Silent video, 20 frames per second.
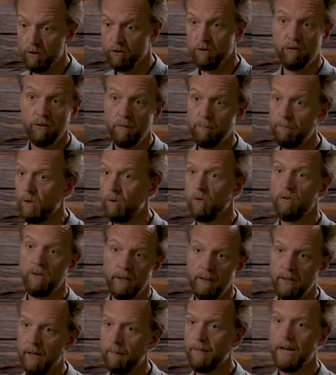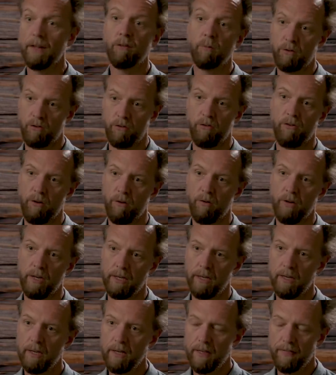and you're just abusing them. That's what you're
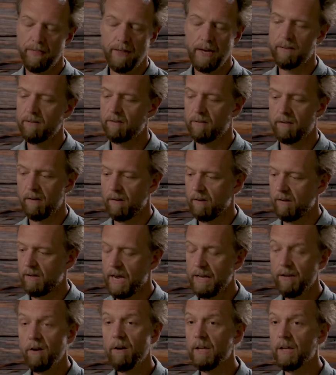doing. And